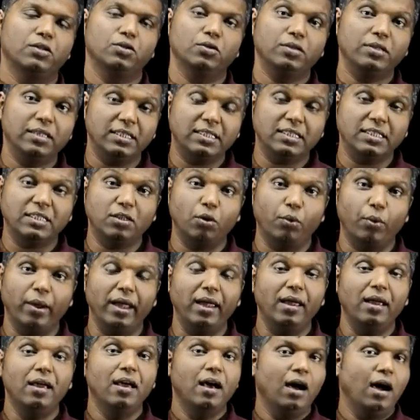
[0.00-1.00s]
So this is the
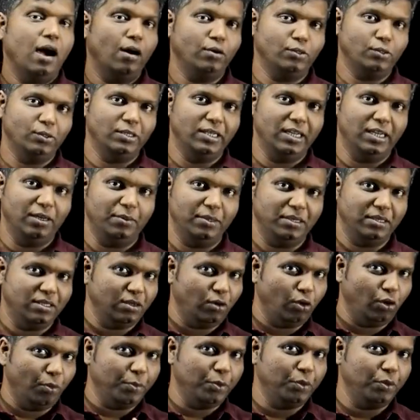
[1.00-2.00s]
way how to deal with
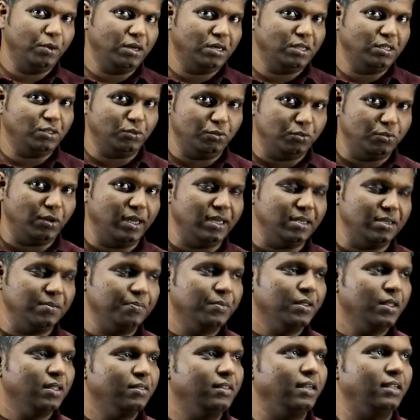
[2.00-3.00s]
it. I hope you understood, right?
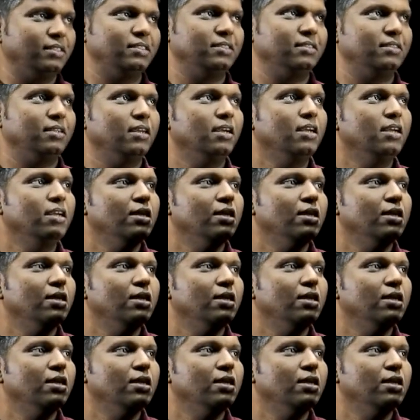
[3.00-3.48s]
That's it.